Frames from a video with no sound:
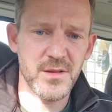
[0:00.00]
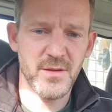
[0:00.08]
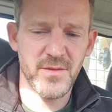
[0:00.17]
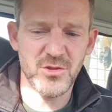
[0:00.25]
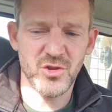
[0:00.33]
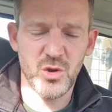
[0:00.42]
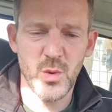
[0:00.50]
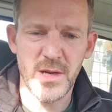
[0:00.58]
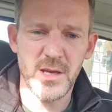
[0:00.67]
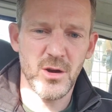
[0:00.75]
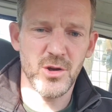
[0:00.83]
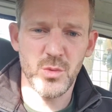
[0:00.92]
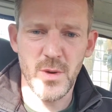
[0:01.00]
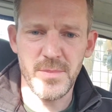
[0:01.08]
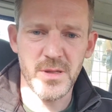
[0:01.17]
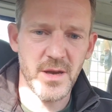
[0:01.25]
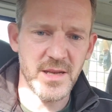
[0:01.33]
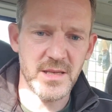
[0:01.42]
So if they just quickly go on your
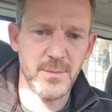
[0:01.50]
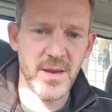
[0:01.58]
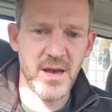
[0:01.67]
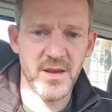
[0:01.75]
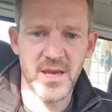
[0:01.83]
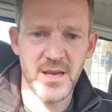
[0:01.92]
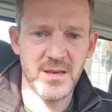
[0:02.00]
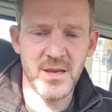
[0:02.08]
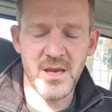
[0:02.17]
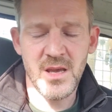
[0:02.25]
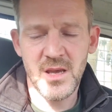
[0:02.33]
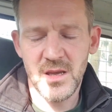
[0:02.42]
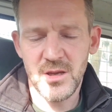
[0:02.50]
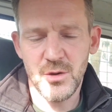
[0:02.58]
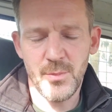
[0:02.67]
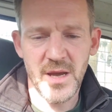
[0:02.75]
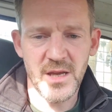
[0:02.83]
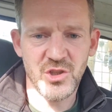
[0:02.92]
website and dip out again, you'll
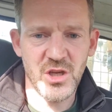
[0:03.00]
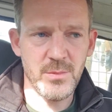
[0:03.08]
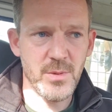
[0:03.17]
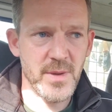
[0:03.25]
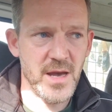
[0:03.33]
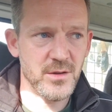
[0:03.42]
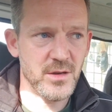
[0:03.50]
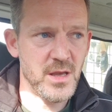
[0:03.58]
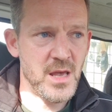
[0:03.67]
pay a cheap amount.